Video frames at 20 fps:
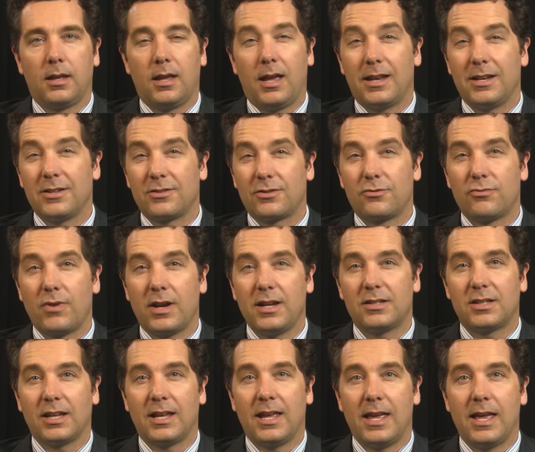And it's
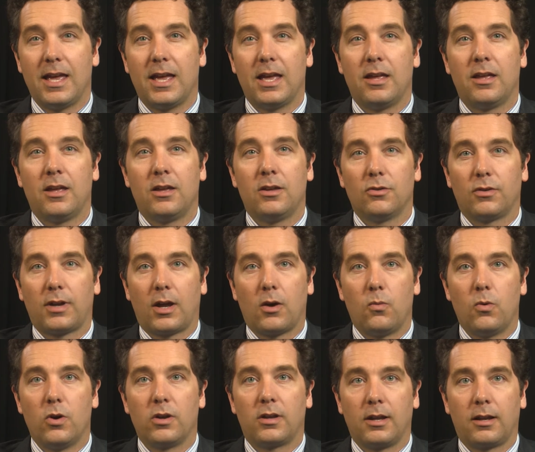great to hear you're now
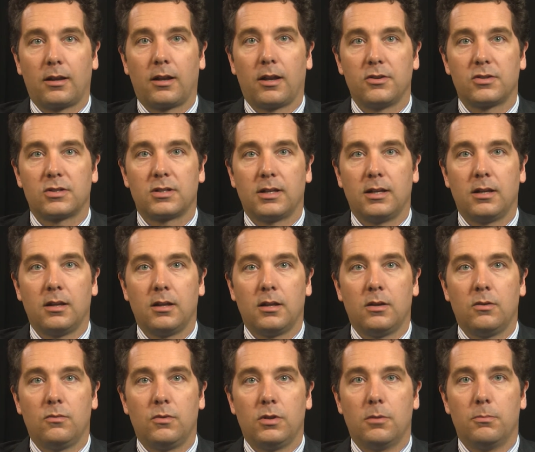working closely
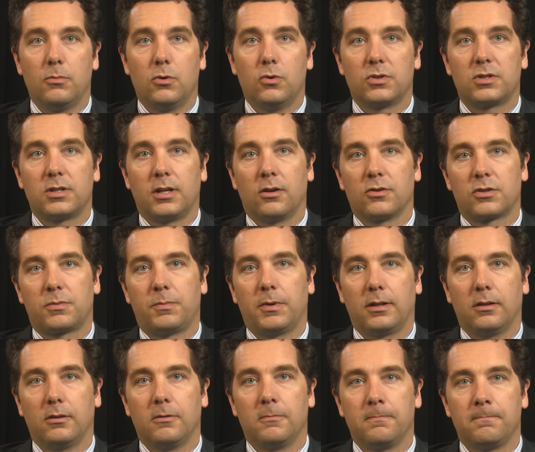with the Maudsley
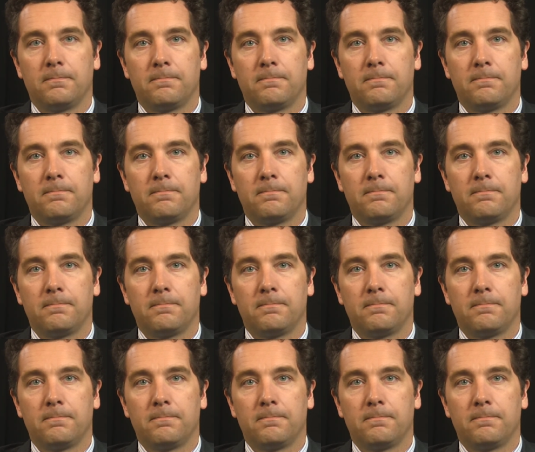Hospital.